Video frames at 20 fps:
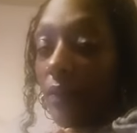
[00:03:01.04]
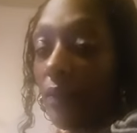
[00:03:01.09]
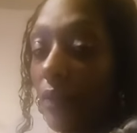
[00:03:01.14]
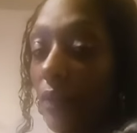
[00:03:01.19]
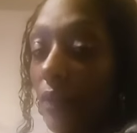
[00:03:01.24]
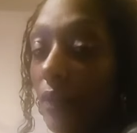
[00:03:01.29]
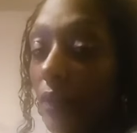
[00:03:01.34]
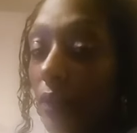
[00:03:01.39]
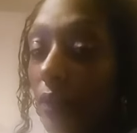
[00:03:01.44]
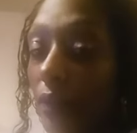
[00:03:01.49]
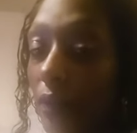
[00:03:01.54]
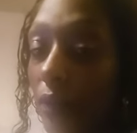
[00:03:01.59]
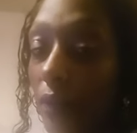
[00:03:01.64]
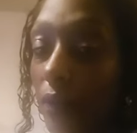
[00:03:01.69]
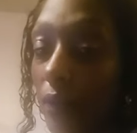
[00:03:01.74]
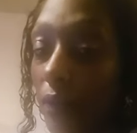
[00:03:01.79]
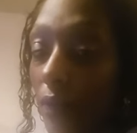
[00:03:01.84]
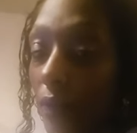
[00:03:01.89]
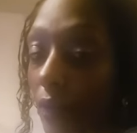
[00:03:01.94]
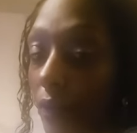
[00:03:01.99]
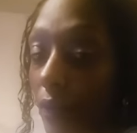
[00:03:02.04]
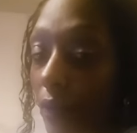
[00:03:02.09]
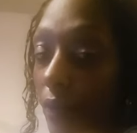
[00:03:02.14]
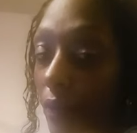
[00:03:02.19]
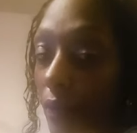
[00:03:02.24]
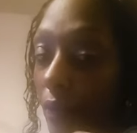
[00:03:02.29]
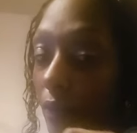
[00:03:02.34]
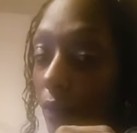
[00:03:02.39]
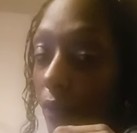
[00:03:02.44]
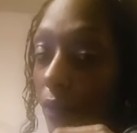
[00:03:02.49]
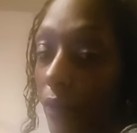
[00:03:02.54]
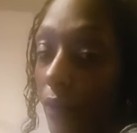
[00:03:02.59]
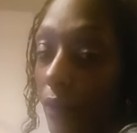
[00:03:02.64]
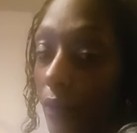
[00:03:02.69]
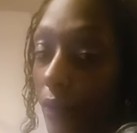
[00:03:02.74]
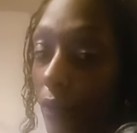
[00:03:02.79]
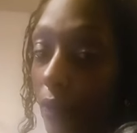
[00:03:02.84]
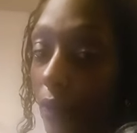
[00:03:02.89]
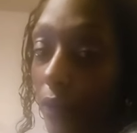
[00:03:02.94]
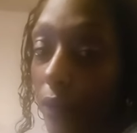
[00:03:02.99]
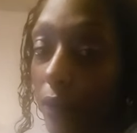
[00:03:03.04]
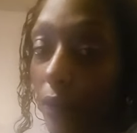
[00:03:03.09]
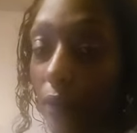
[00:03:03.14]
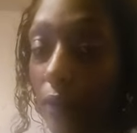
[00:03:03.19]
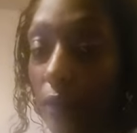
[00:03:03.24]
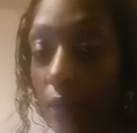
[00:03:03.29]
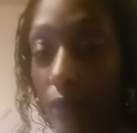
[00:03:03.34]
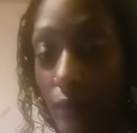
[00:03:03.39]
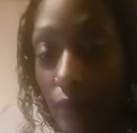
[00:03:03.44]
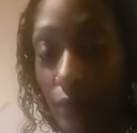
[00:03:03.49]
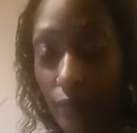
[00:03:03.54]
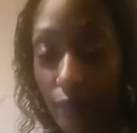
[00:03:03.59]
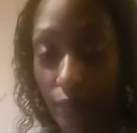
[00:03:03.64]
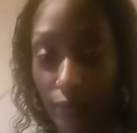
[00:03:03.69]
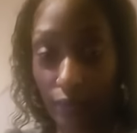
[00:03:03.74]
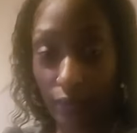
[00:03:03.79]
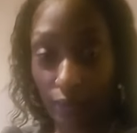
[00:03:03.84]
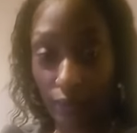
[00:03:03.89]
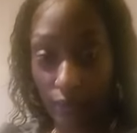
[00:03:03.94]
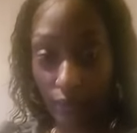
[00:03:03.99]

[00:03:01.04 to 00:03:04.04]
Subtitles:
Nothing is said.